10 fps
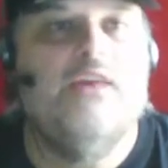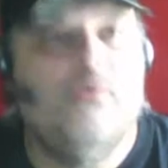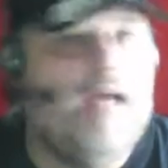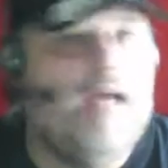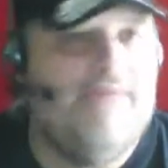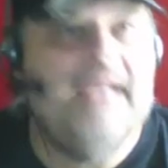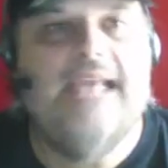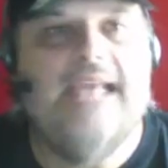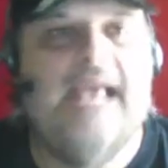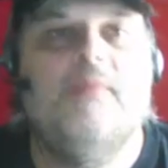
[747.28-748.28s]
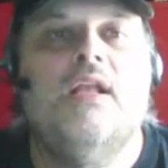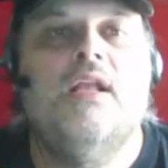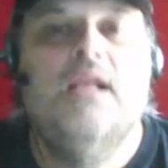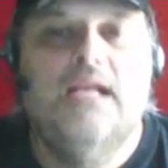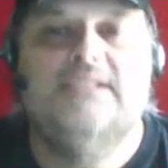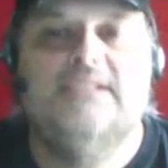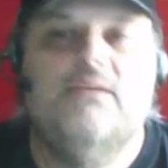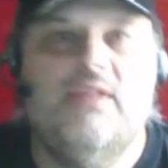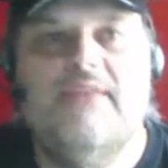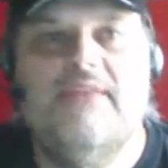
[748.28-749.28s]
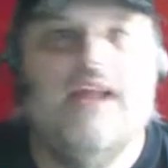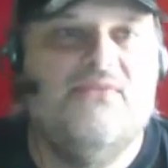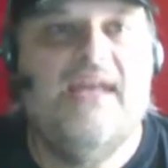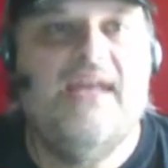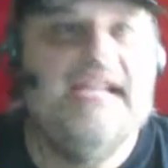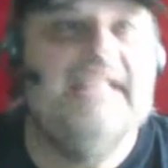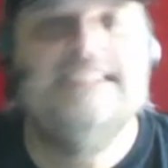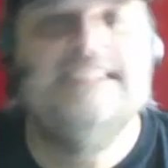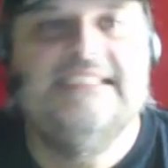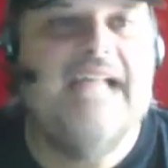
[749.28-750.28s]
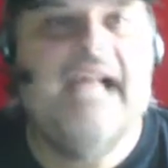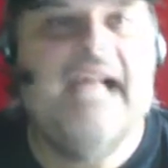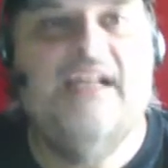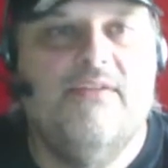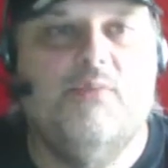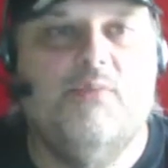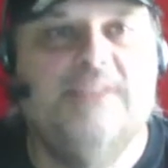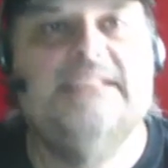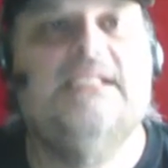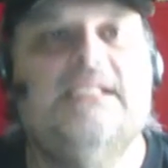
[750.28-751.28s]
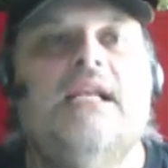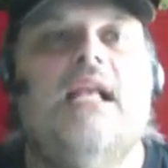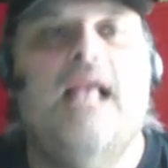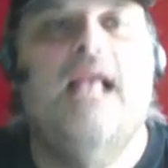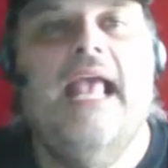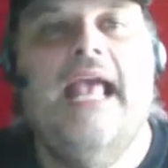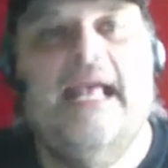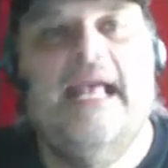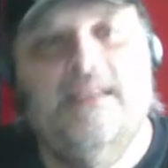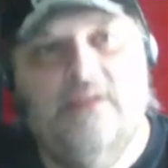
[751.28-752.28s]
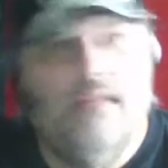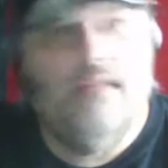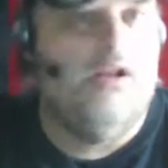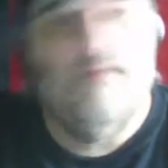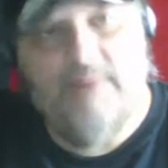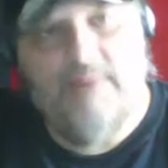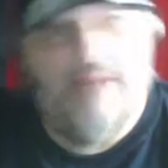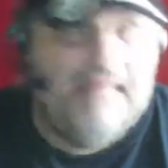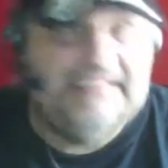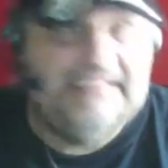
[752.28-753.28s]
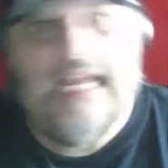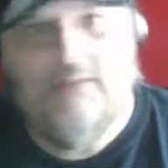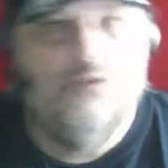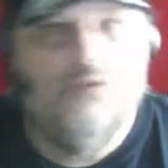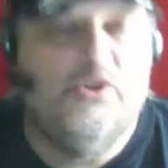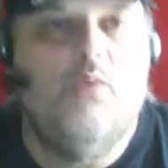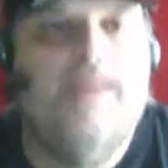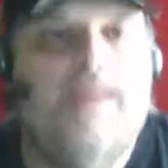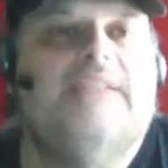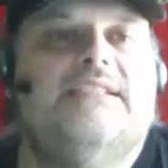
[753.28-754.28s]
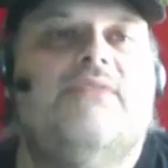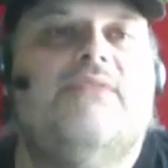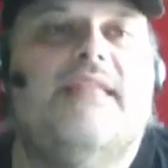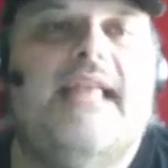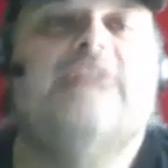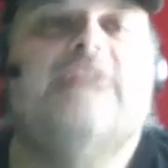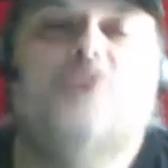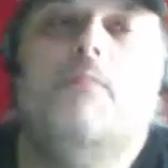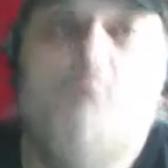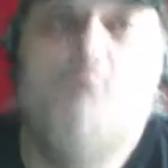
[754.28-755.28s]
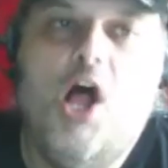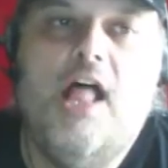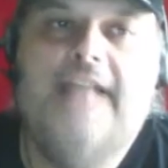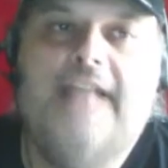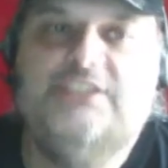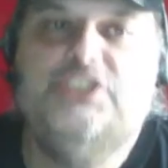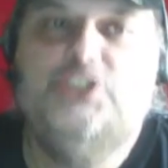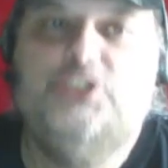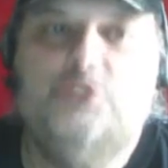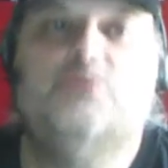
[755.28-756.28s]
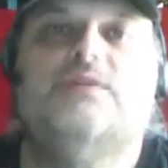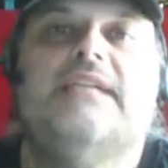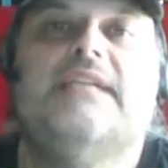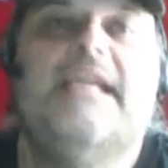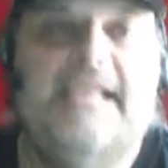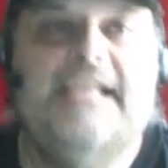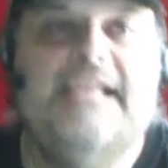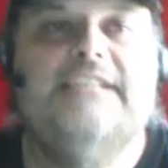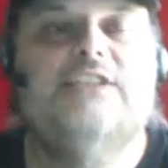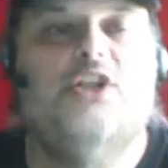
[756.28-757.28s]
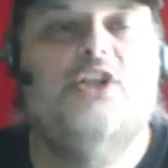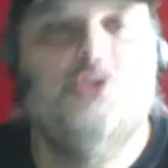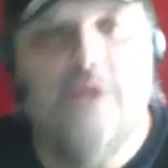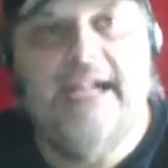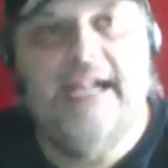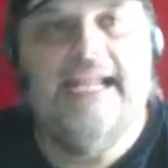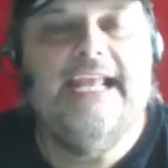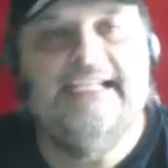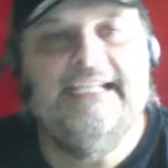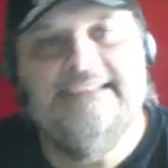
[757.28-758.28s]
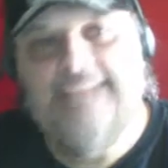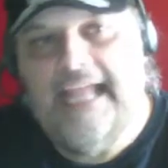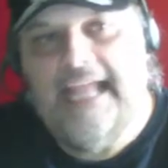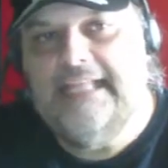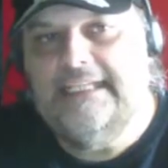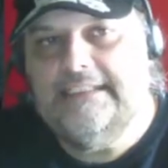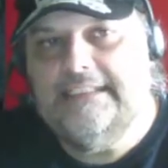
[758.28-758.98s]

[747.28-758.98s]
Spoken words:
Rob Van Dam and stuff, where they've got to fight inside of the prison, and, everybody bets on him who's going to win and stuff like that. So Maul has to use his training and his talent